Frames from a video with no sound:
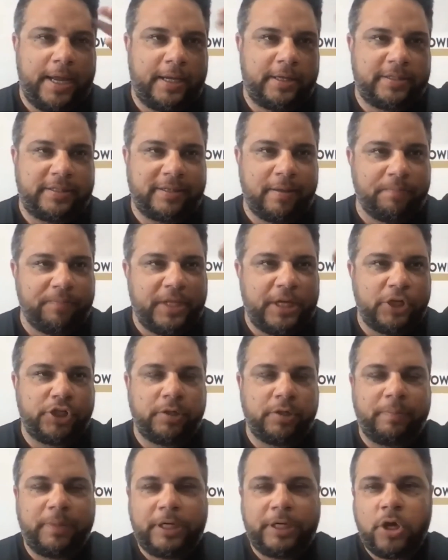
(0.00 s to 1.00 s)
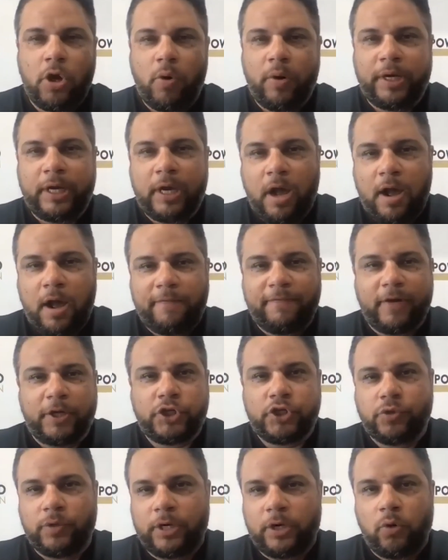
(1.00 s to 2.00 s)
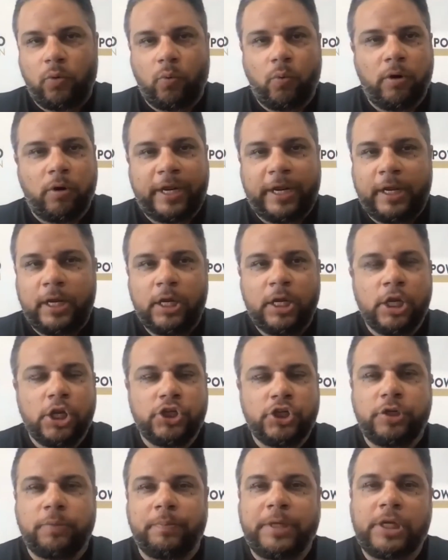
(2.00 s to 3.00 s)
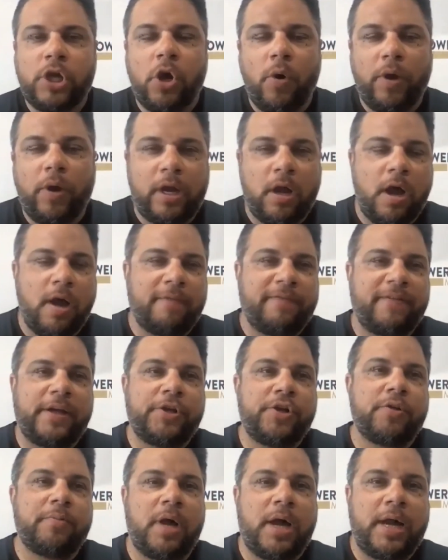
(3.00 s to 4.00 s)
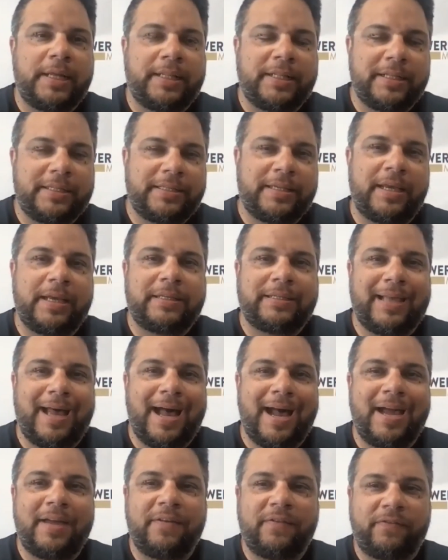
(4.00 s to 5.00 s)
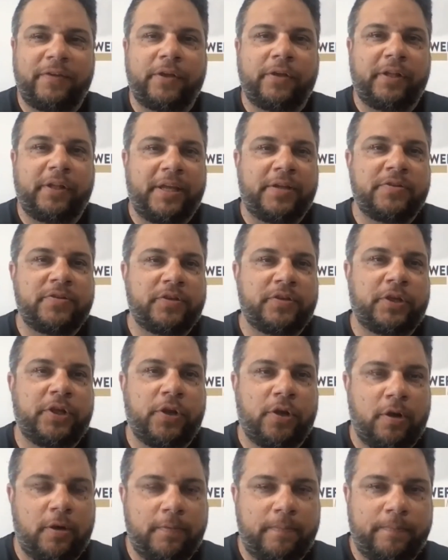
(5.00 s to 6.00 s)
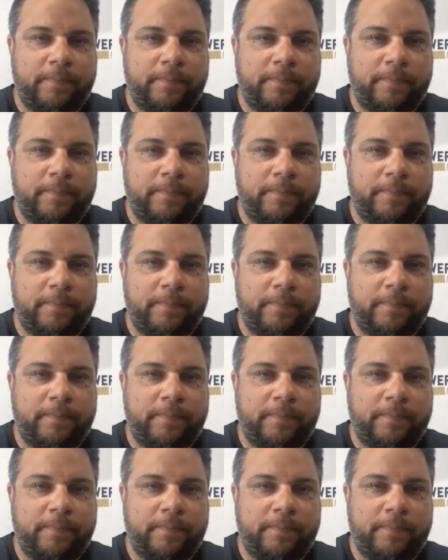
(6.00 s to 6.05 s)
Something should be going off. A trigger warning should be going off in your mind that says, I feel insecure.